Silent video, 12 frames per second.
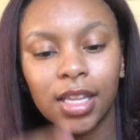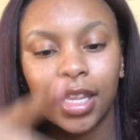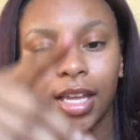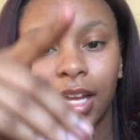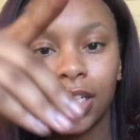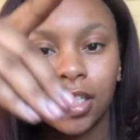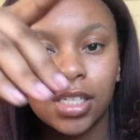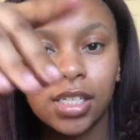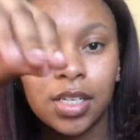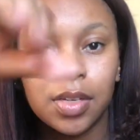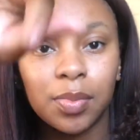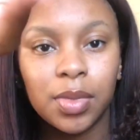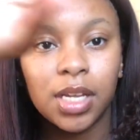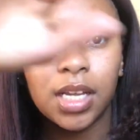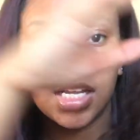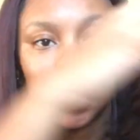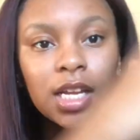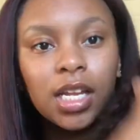Like I shouldn't
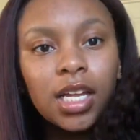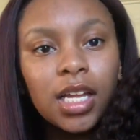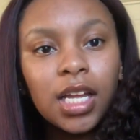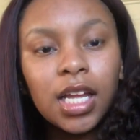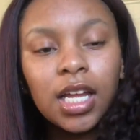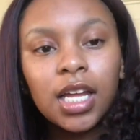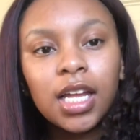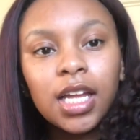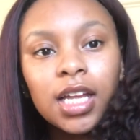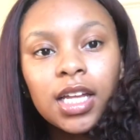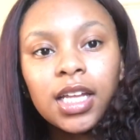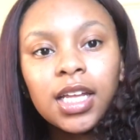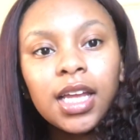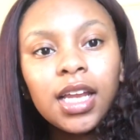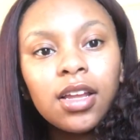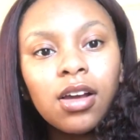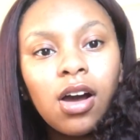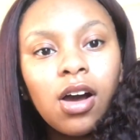be
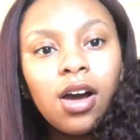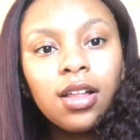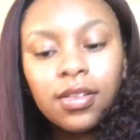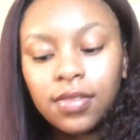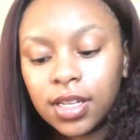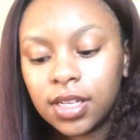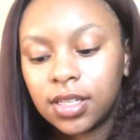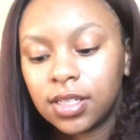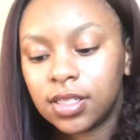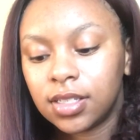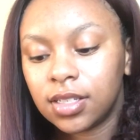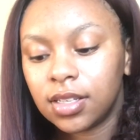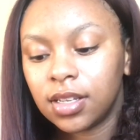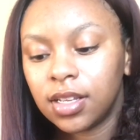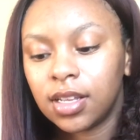getting all of this.